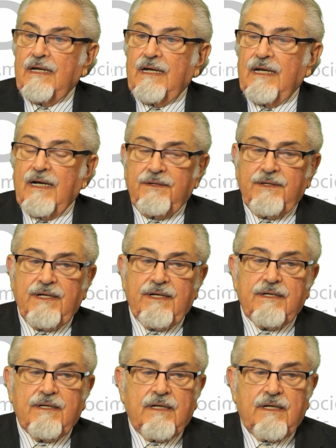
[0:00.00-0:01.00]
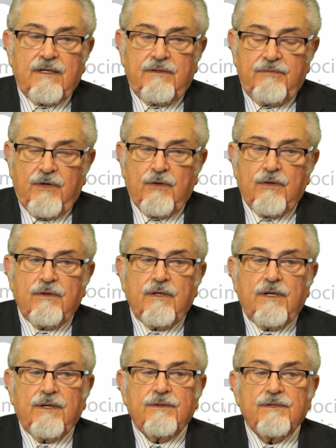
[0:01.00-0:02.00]
And I think you've heard
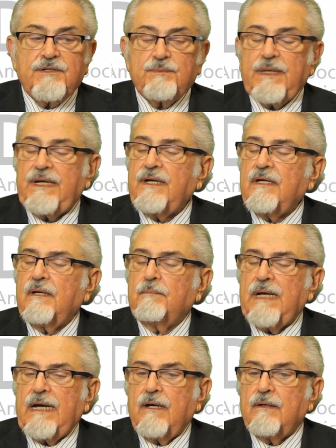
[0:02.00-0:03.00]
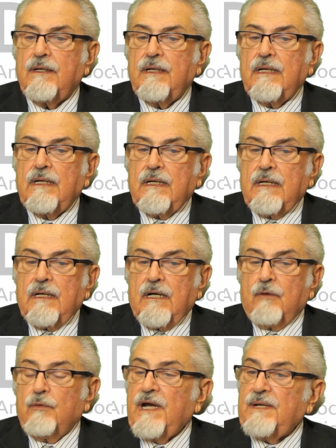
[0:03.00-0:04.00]
others speak about
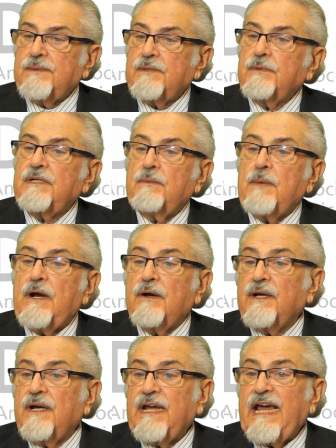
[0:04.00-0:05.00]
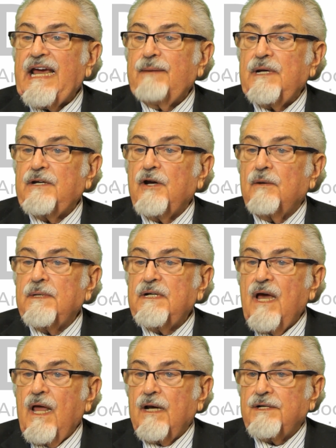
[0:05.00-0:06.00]
arrangements with the American Academy of
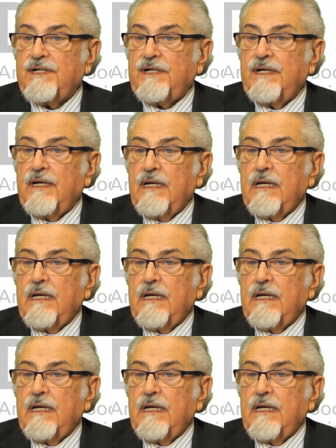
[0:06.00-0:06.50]
Dermatology.